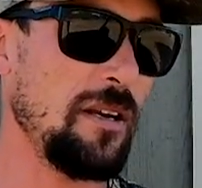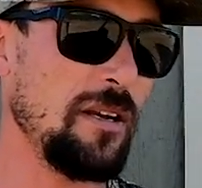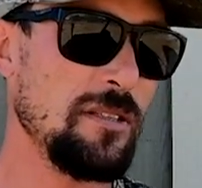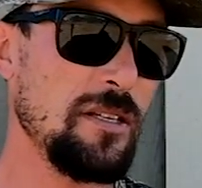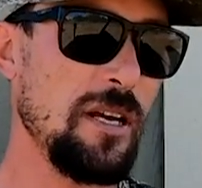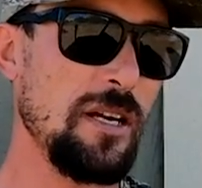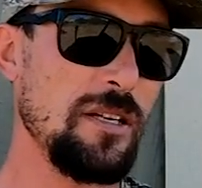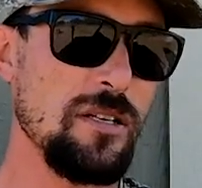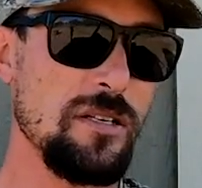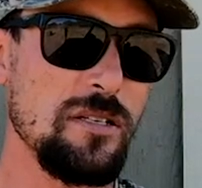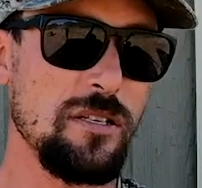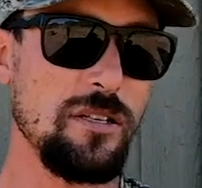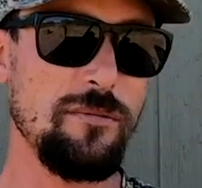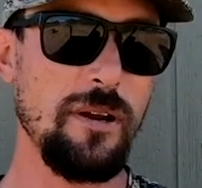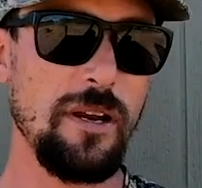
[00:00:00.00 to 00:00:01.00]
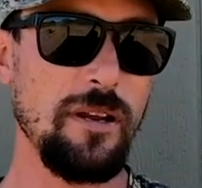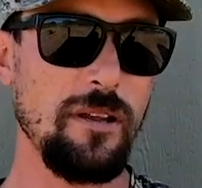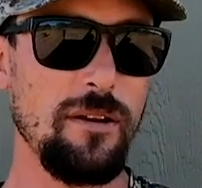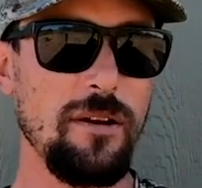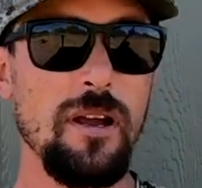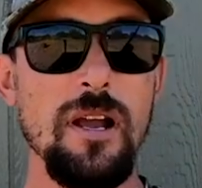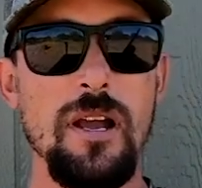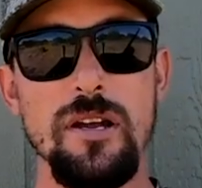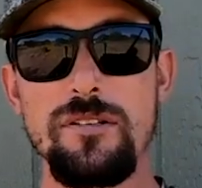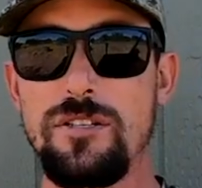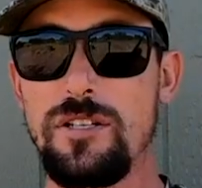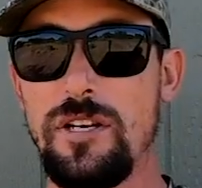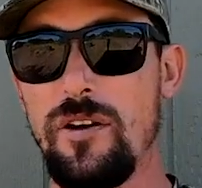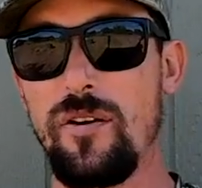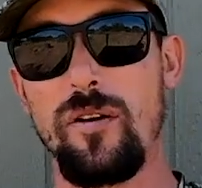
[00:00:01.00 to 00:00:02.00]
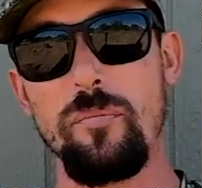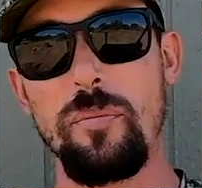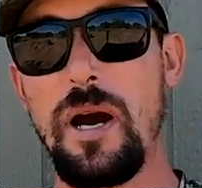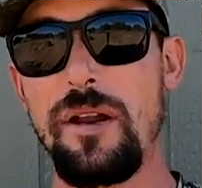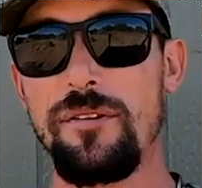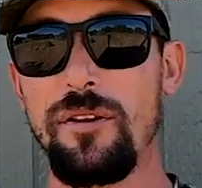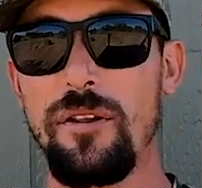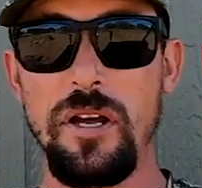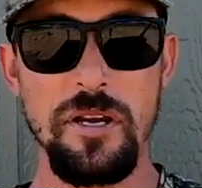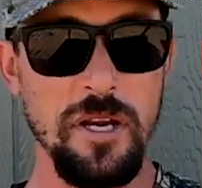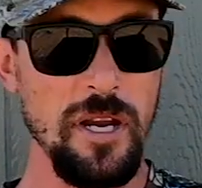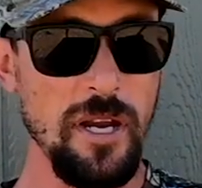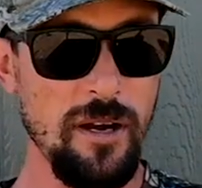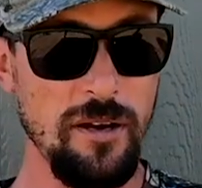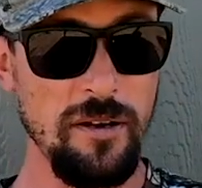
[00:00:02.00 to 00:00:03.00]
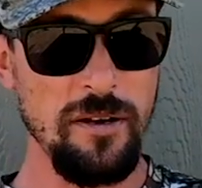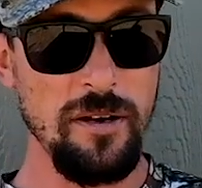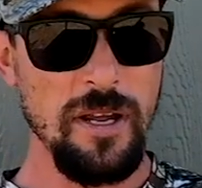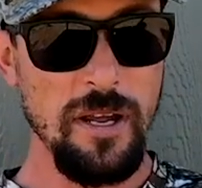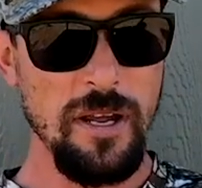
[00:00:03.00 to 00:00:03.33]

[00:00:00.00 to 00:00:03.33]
It's got just your regular generic bottle on here.